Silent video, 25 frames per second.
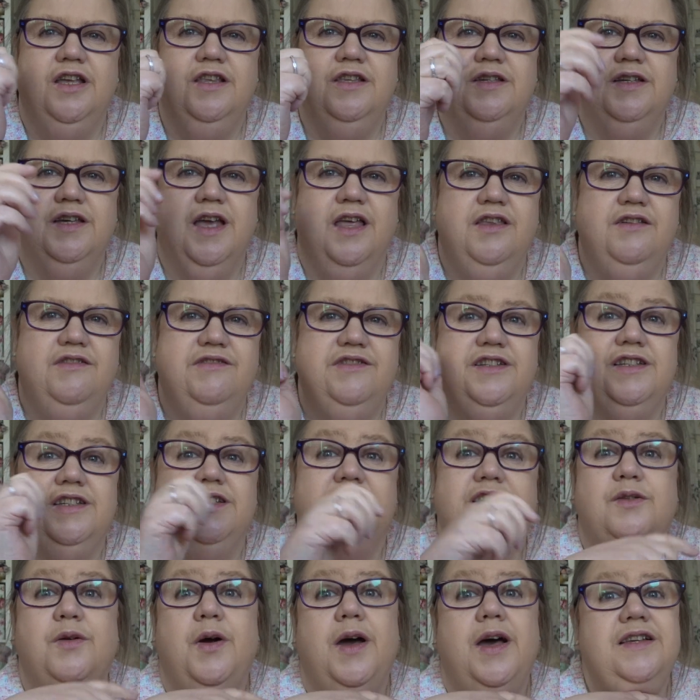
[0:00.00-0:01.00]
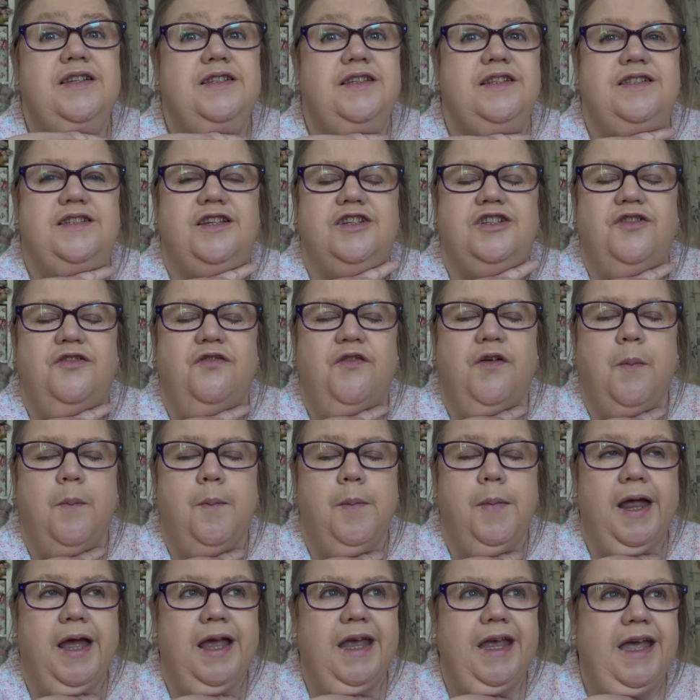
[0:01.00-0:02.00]
them together into squares. It's such a fun
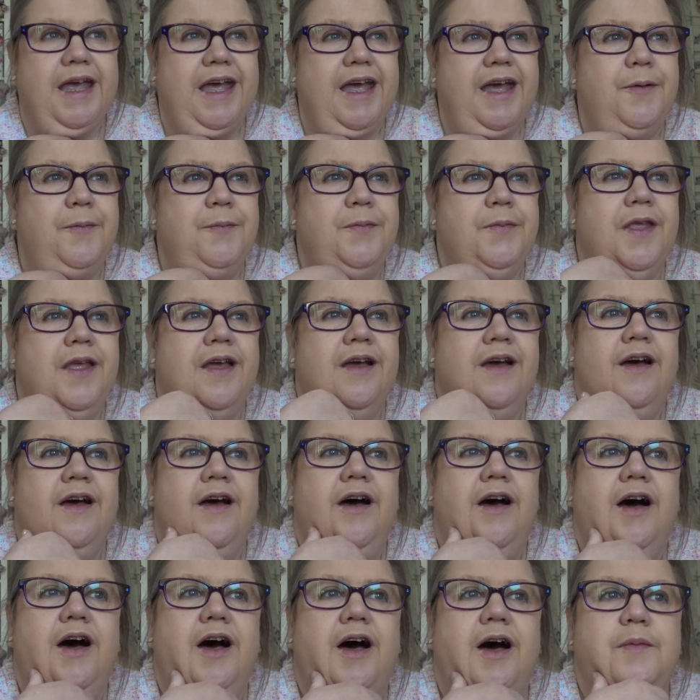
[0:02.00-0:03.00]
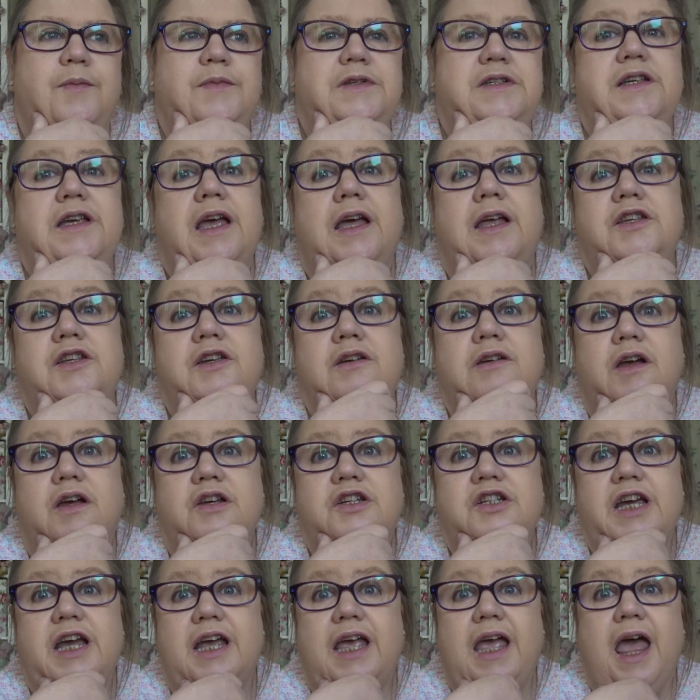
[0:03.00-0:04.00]
blanket. So yeah, do go
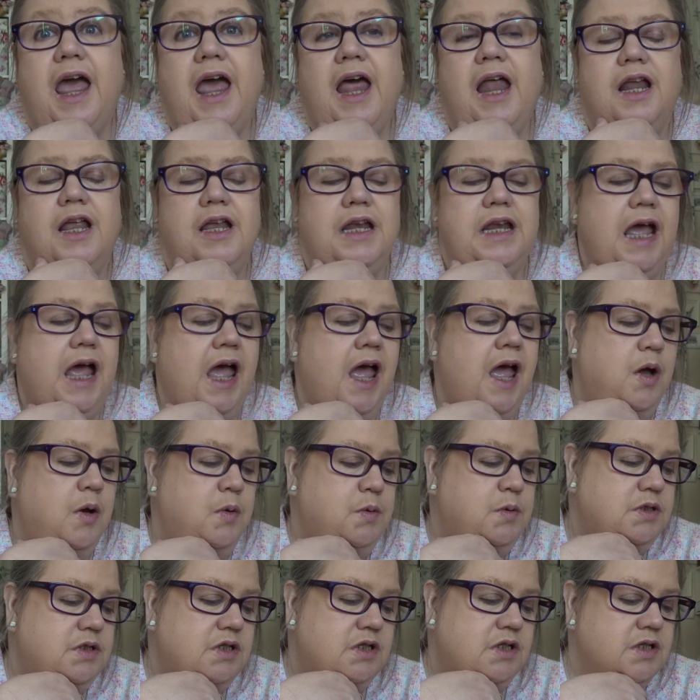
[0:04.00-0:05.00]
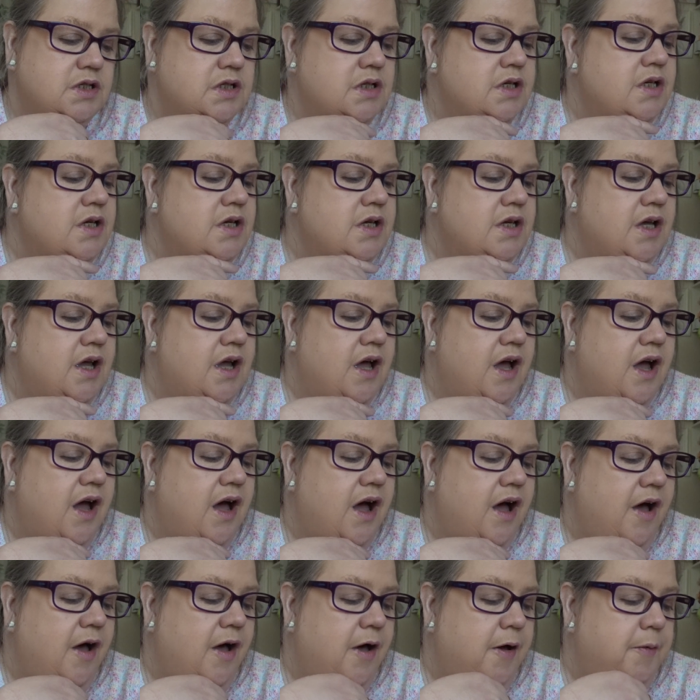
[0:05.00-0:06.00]
check Helen out.
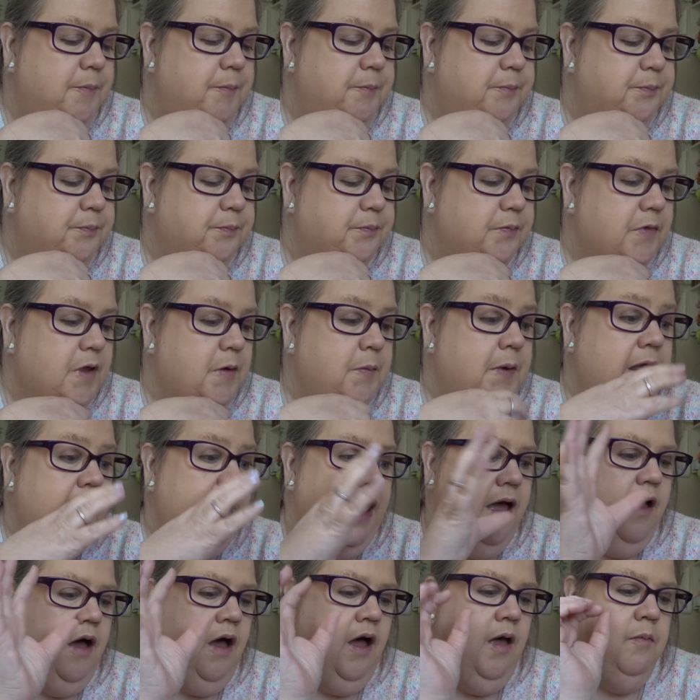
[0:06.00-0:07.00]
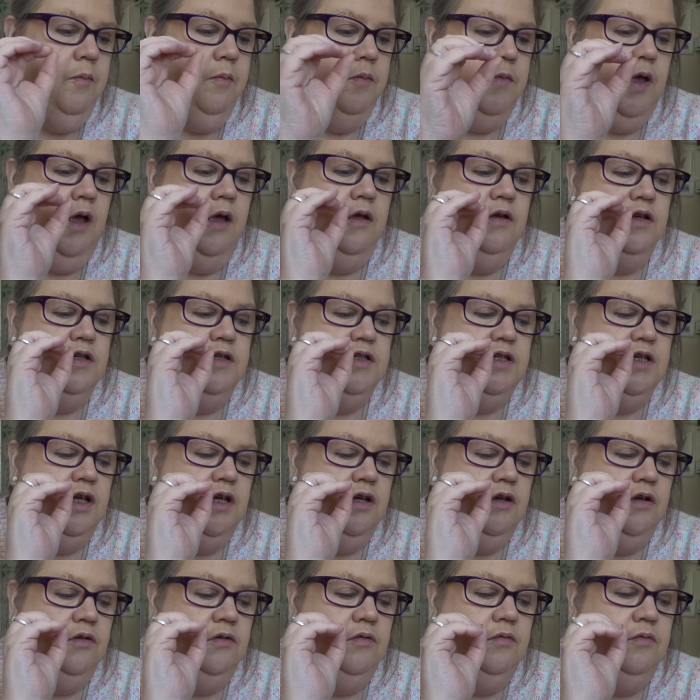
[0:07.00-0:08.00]
But yeah, I'm going
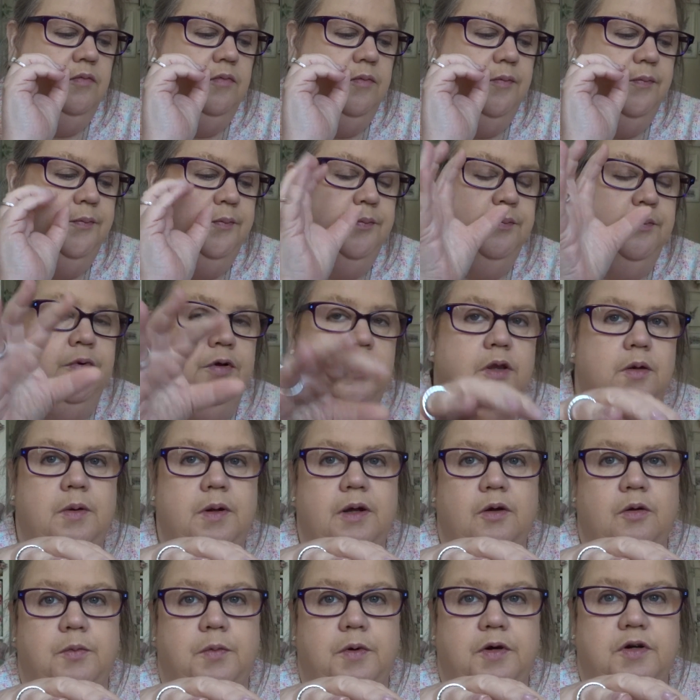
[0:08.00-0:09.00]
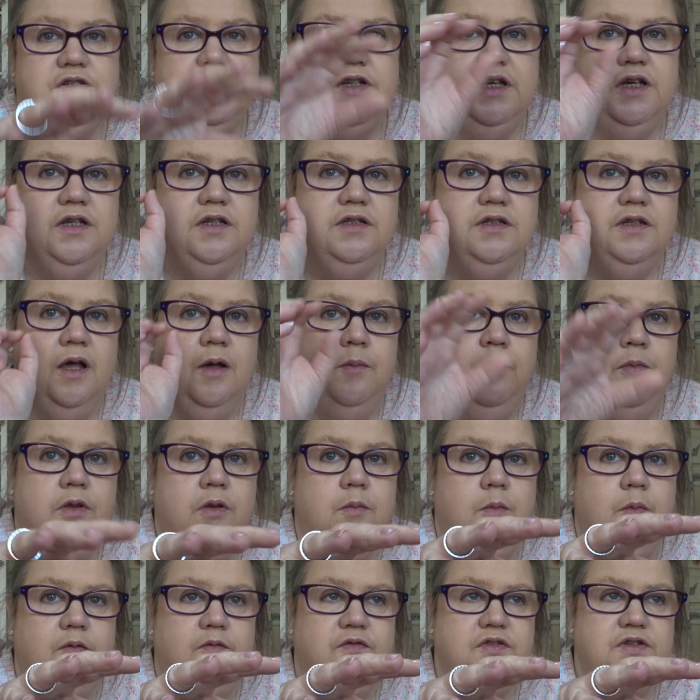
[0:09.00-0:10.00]
to put them in old boxes and put
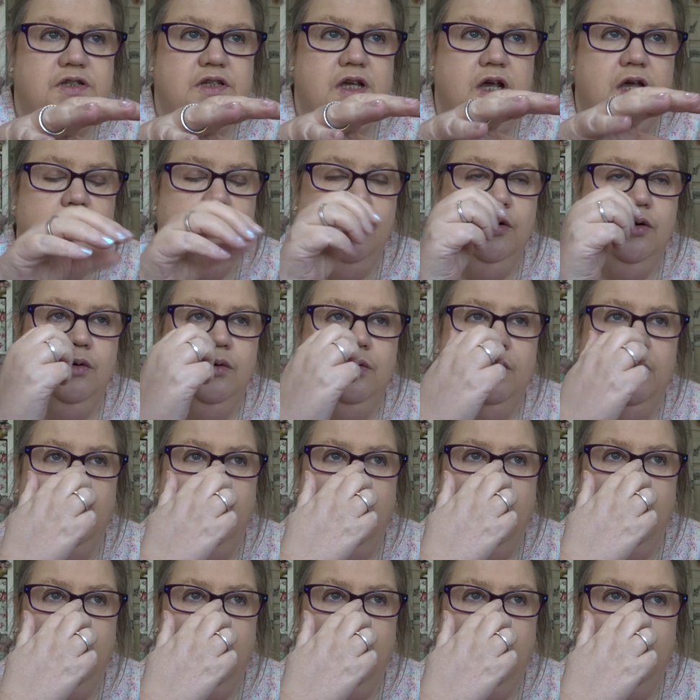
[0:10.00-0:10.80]
them up for sale